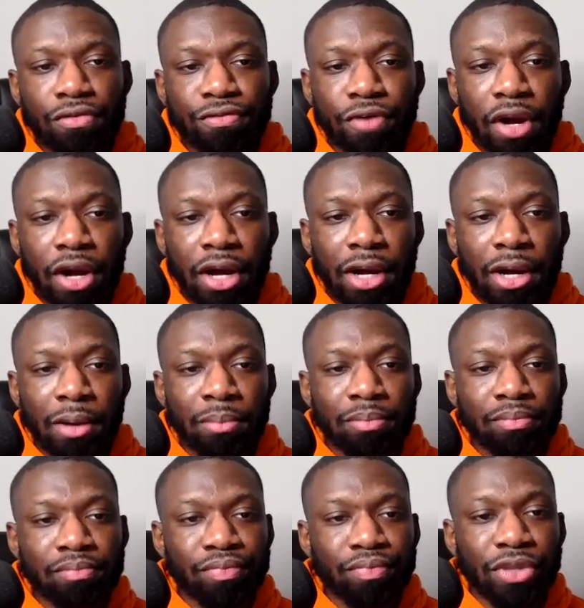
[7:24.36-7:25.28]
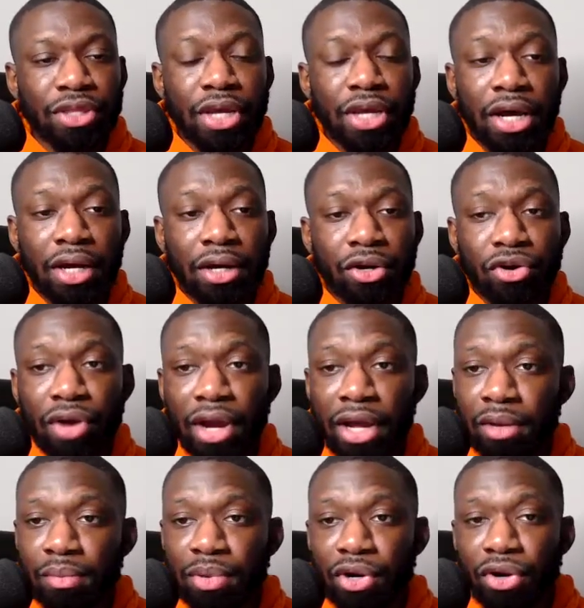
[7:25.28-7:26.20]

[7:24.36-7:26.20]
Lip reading: from the credit